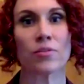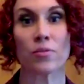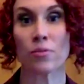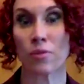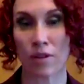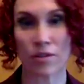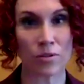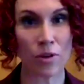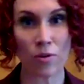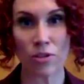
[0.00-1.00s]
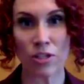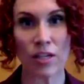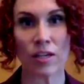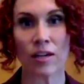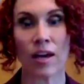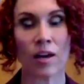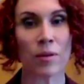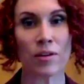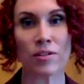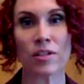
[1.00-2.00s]
through also coaching, I had a
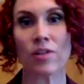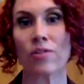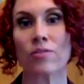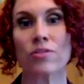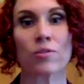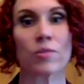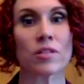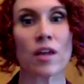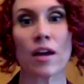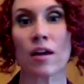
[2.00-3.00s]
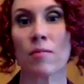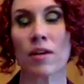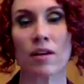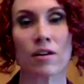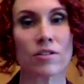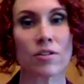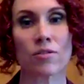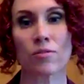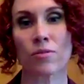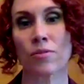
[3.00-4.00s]
parenting coach at one time, and also
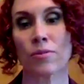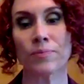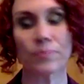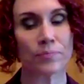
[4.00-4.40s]
through